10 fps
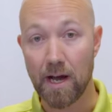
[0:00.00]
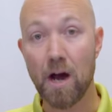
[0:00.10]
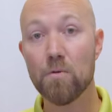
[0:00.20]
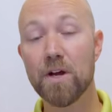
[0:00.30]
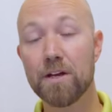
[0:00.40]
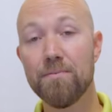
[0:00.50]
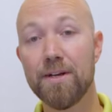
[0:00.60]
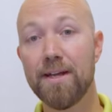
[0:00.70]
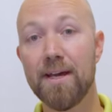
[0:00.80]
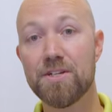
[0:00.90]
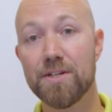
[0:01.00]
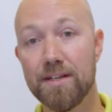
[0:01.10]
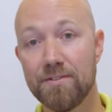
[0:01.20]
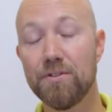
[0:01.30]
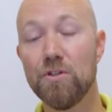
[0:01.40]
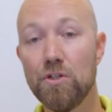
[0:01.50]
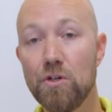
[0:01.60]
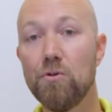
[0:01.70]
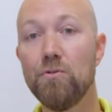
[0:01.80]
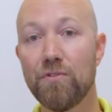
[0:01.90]
our recommendation is to
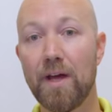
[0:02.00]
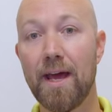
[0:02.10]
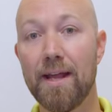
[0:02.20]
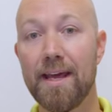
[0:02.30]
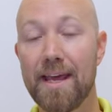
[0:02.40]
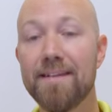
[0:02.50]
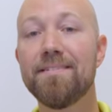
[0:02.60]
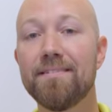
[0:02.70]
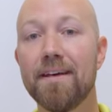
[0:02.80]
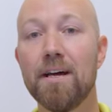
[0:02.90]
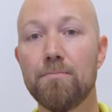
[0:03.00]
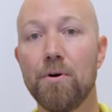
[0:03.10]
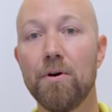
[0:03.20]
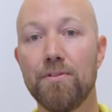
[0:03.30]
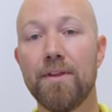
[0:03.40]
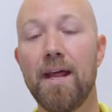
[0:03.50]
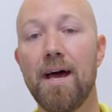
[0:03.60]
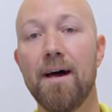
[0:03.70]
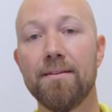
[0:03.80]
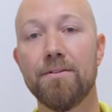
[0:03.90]
use an inside pot that
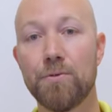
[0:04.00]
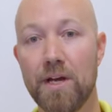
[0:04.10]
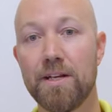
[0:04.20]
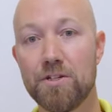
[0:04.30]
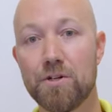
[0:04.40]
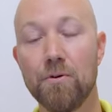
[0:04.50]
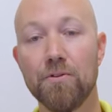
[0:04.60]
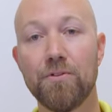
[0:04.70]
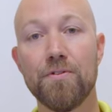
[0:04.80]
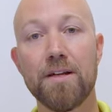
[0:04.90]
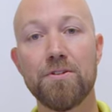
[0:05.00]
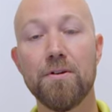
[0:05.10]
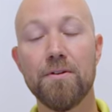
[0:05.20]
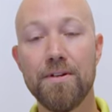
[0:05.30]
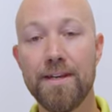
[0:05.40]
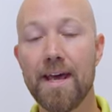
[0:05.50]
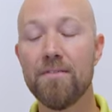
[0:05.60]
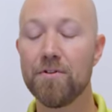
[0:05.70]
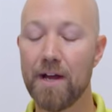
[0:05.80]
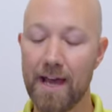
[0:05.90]
has drainage holes so that you
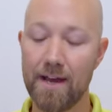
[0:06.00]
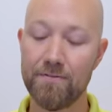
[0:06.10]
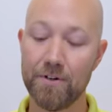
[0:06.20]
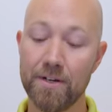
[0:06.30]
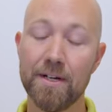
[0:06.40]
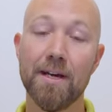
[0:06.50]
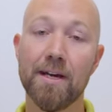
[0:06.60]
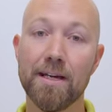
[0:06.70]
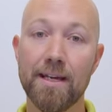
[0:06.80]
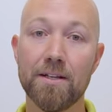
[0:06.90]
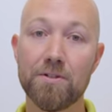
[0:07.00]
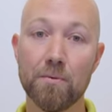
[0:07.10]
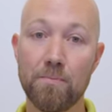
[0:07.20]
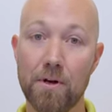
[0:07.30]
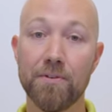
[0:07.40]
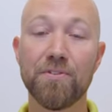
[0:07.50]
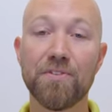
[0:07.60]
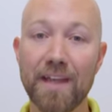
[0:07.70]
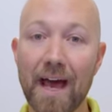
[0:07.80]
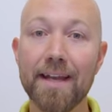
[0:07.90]
never ever get your plant
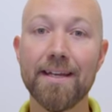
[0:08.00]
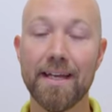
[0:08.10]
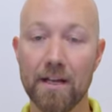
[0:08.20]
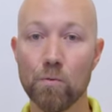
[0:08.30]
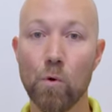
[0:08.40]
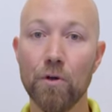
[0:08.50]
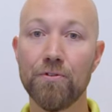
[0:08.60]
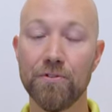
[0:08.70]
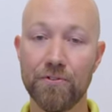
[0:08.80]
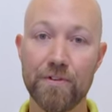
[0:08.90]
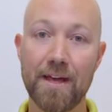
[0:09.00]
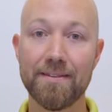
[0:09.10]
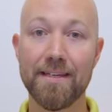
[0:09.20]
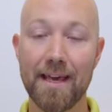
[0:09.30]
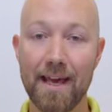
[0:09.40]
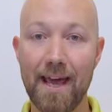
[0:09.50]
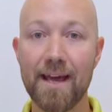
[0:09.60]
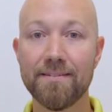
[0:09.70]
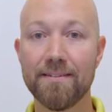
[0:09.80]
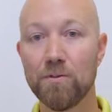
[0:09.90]
standing in water so that the
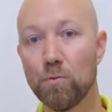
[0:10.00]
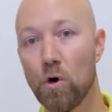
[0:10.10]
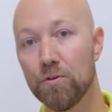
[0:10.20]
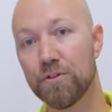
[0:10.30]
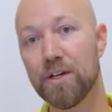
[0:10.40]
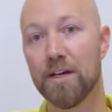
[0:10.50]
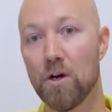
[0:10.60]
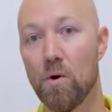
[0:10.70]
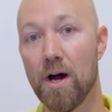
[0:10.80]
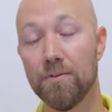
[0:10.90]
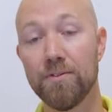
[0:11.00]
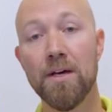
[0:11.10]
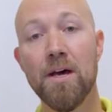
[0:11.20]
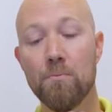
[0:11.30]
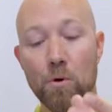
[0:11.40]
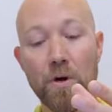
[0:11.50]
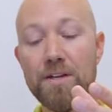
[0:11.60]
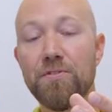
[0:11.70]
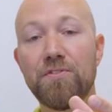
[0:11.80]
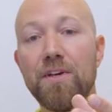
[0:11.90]
excess water can go out. But
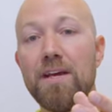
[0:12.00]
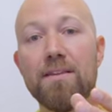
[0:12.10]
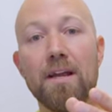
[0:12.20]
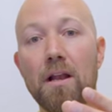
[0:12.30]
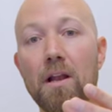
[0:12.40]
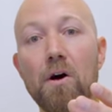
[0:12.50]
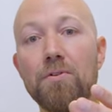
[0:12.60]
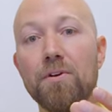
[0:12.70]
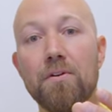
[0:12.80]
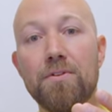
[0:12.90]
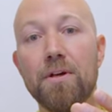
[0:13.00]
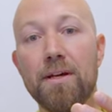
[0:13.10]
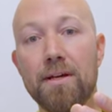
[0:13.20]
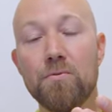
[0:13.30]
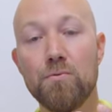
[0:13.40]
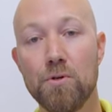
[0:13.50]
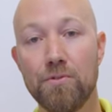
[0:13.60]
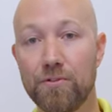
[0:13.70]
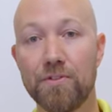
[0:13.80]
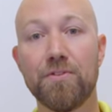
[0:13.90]
when you see that a lot of the
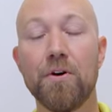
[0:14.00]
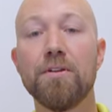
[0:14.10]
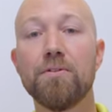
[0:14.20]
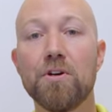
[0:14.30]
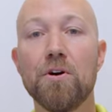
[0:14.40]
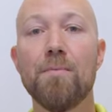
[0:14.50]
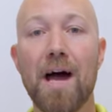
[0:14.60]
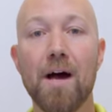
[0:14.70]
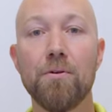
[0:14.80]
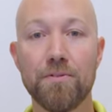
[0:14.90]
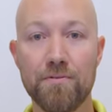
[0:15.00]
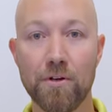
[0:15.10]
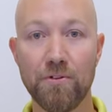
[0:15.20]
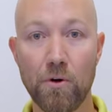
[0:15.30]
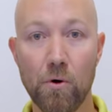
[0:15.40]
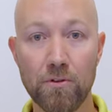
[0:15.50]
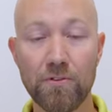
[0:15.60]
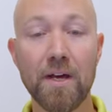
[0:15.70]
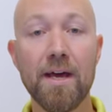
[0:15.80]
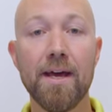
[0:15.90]
roots are starting to come out of those
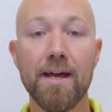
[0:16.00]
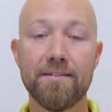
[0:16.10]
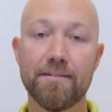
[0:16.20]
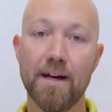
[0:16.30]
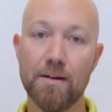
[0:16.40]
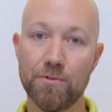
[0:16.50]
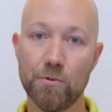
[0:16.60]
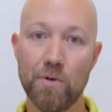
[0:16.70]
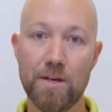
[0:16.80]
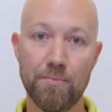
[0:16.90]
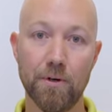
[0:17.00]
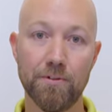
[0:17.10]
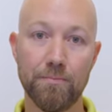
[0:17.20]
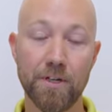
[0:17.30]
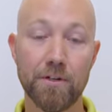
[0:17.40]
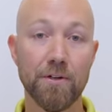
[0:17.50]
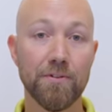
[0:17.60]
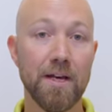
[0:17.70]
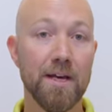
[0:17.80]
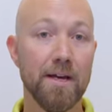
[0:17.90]
holes, it's time to repot, because